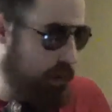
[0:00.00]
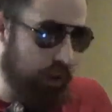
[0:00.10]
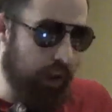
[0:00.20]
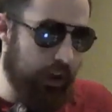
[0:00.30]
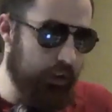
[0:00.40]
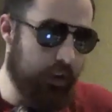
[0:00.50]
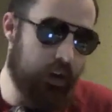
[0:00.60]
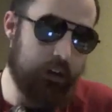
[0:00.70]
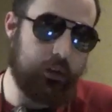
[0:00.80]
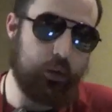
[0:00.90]
And
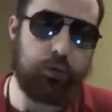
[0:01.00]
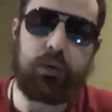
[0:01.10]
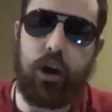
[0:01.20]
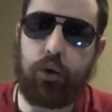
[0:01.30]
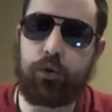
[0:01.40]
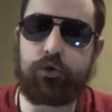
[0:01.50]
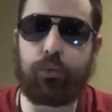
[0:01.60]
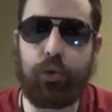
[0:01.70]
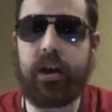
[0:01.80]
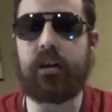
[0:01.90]
who knows
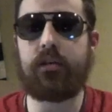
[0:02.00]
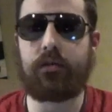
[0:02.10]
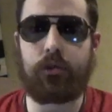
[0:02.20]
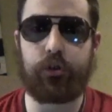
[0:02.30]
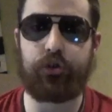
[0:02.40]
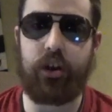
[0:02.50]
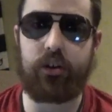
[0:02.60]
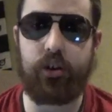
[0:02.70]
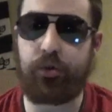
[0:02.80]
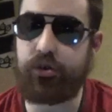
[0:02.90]
when Chris
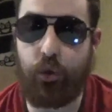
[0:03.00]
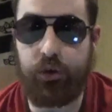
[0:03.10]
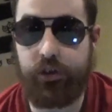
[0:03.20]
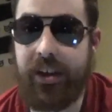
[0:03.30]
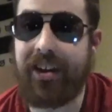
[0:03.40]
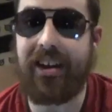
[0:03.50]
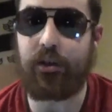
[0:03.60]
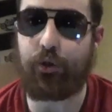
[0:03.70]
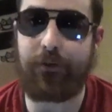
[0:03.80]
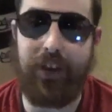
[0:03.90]
Jericho is going to get
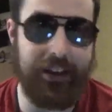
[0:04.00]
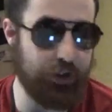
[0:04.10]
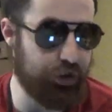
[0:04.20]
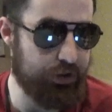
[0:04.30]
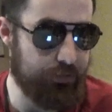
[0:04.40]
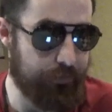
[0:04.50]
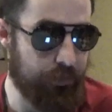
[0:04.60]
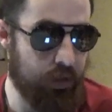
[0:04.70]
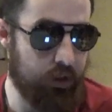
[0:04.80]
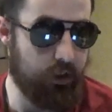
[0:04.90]
his revenge.
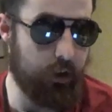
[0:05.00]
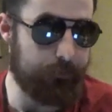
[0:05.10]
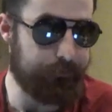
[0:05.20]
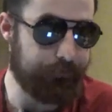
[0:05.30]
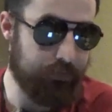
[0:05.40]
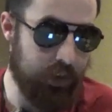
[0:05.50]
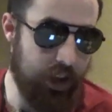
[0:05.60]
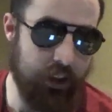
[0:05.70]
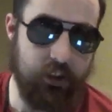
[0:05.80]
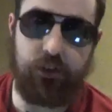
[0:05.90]
So, yeah,
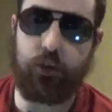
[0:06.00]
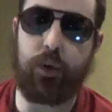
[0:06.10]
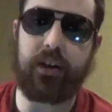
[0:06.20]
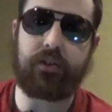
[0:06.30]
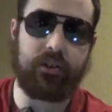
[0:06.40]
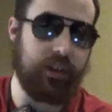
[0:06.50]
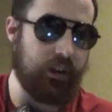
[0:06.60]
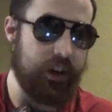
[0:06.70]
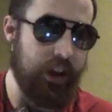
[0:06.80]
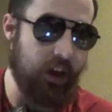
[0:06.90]
that's the quick and the
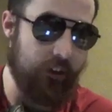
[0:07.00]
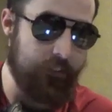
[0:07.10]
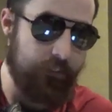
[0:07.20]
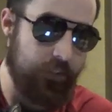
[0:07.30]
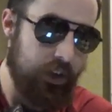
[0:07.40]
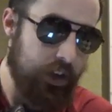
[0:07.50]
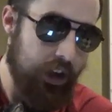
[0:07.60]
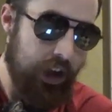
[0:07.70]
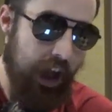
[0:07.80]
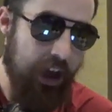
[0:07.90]
dirty of
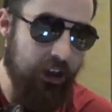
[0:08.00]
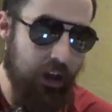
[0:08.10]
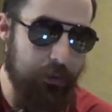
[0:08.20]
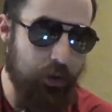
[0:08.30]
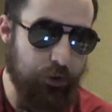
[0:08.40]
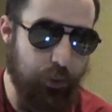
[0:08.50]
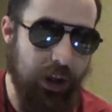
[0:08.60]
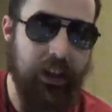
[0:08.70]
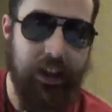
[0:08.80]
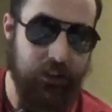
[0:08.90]
AEW, as
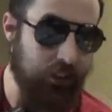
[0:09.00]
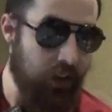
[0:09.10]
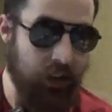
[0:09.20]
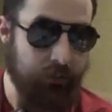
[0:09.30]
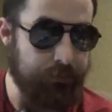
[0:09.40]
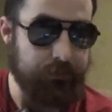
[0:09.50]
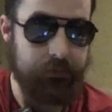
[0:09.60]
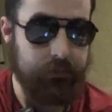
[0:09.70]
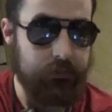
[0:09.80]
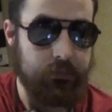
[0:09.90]
well as
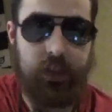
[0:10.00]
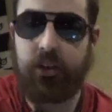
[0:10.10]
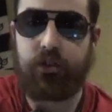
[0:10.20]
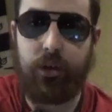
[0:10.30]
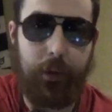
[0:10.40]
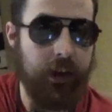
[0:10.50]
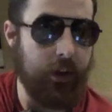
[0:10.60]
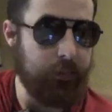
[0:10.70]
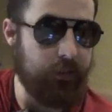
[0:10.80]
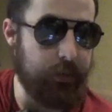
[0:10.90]
catching everybody up
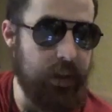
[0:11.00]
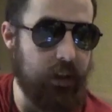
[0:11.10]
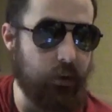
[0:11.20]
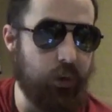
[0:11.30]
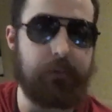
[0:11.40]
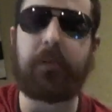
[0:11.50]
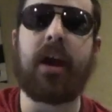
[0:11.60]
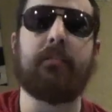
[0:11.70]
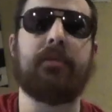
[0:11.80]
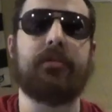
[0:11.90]
to speed on what's been
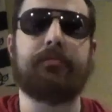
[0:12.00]
happening.